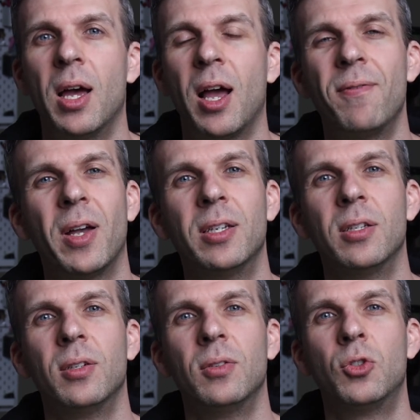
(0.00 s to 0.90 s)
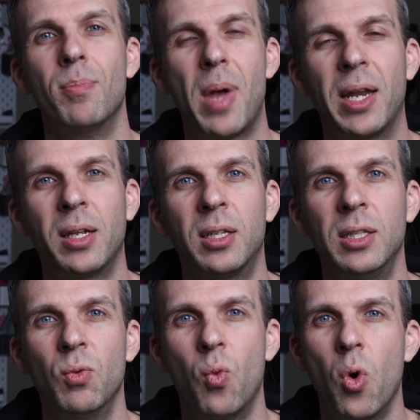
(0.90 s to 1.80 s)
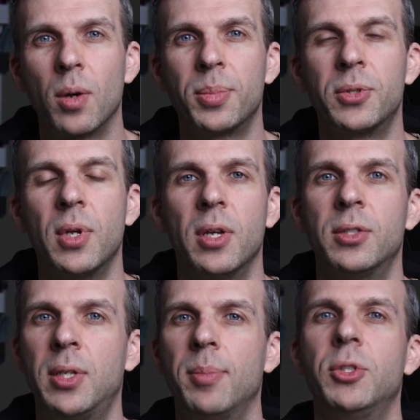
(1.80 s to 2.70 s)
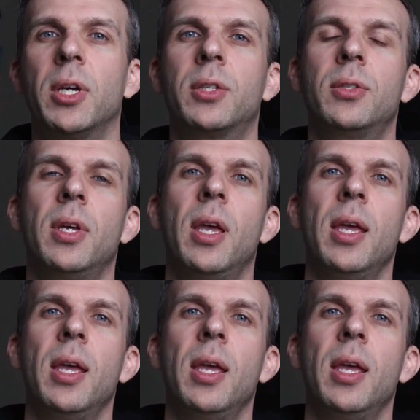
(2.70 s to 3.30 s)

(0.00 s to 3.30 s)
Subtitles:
I find it dramatically warps subjects